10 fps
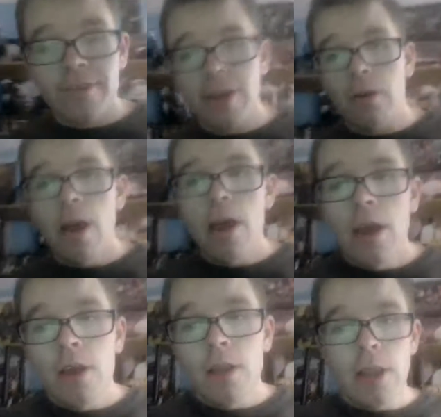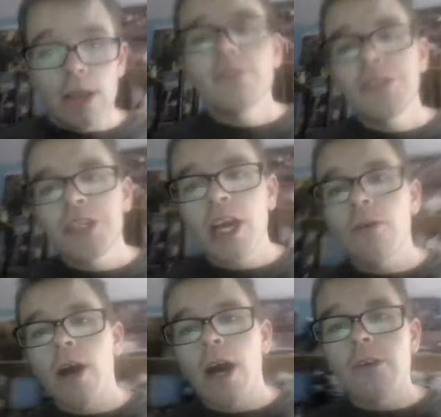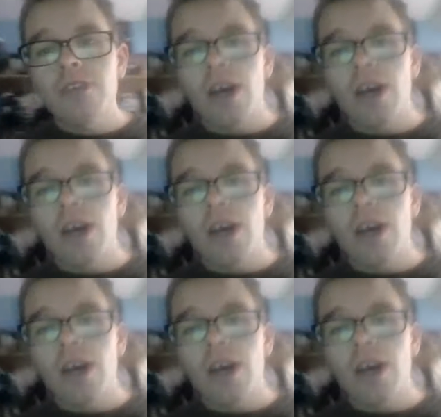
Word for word: So last video I was